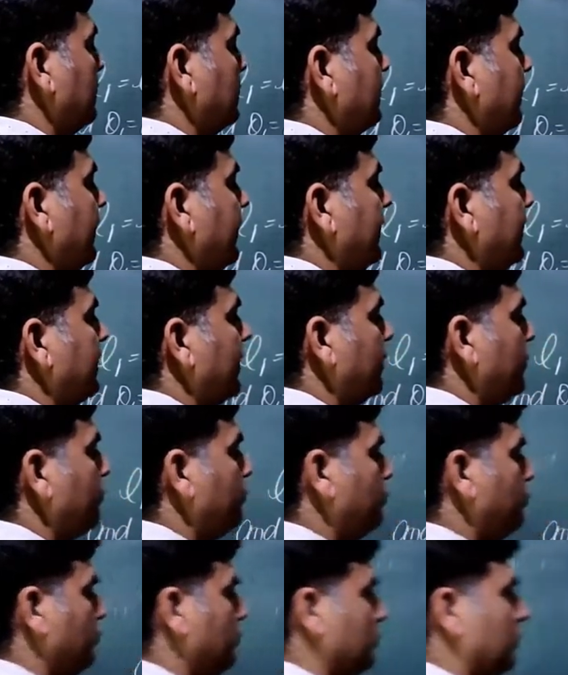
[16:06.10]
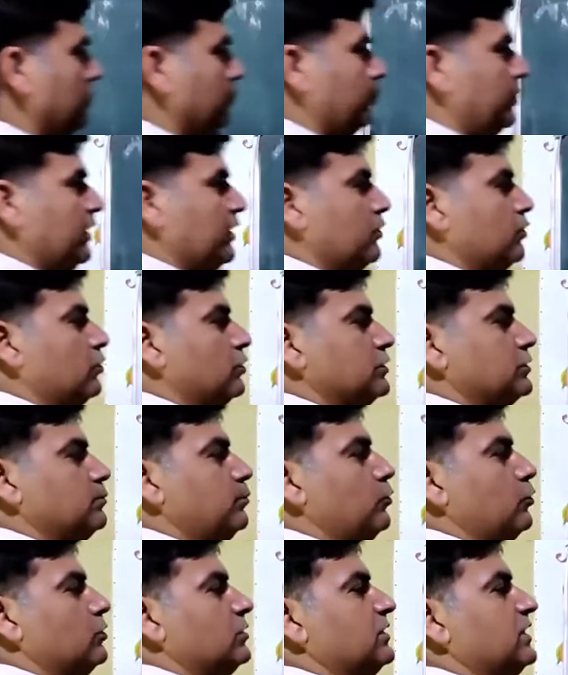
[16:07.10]
theta 2. Because
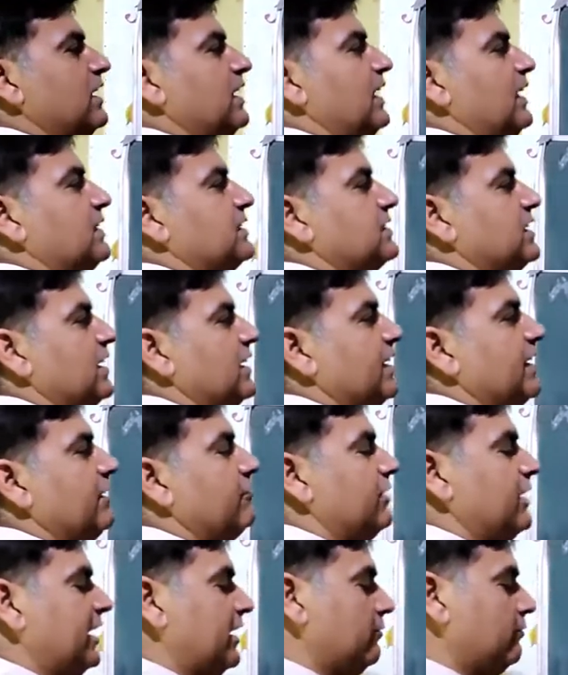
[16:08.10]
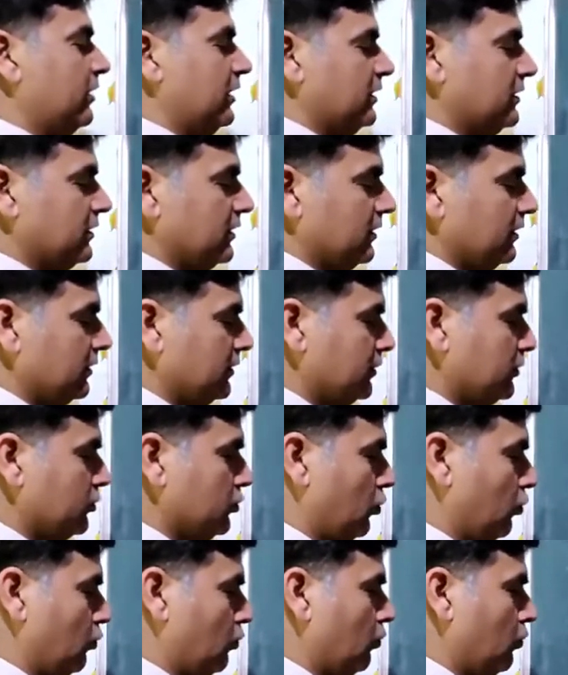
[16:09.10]
both the lengths are given equal,
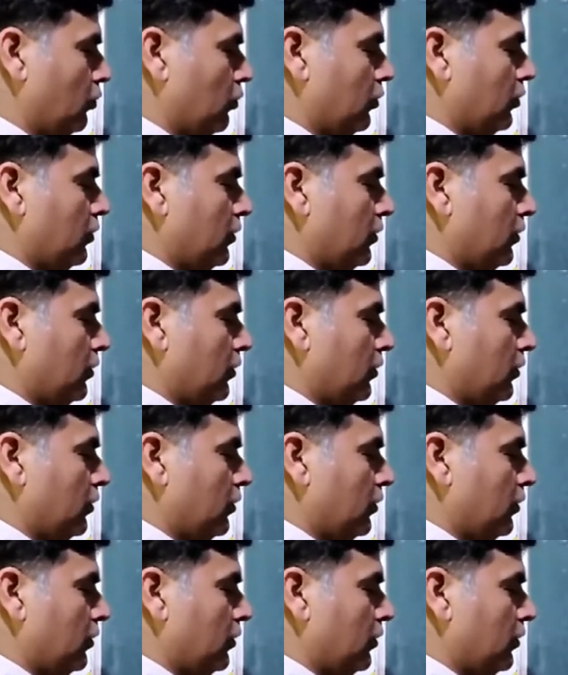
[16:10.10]
so